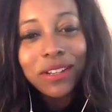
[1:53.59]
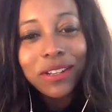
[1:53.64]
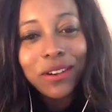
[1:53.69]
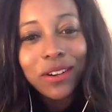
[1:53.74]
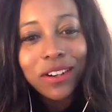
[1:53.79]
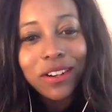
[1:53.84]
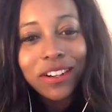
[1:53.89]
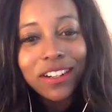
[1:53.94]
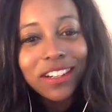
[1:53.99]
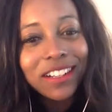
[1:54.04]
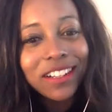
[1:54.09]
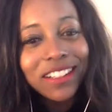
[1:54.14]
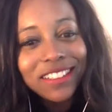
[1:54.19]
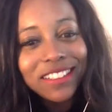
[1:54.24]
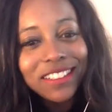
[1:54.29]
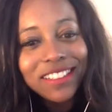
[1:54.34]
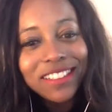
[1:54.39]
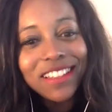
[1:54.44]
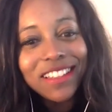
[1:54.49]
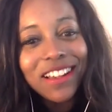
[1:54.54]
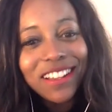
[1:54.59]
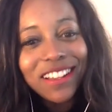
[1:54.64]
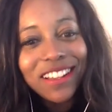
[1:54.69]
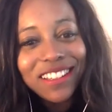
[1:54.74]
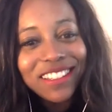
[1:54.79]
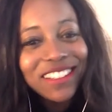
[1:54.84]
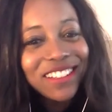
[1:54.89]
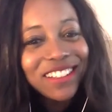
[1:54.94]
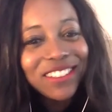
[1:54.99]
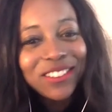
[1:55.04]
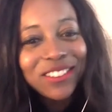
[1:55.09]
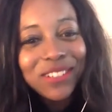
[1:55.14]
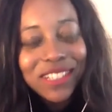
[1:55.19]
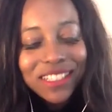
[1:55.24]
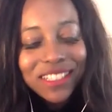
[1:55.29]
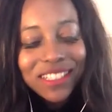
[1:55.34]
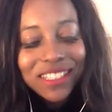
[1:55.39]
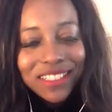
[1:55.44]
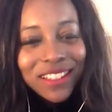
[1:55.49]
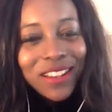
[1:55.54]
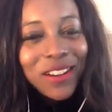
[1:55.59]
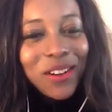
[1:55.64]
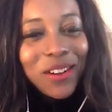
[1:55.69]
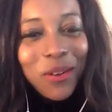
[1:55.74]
her son was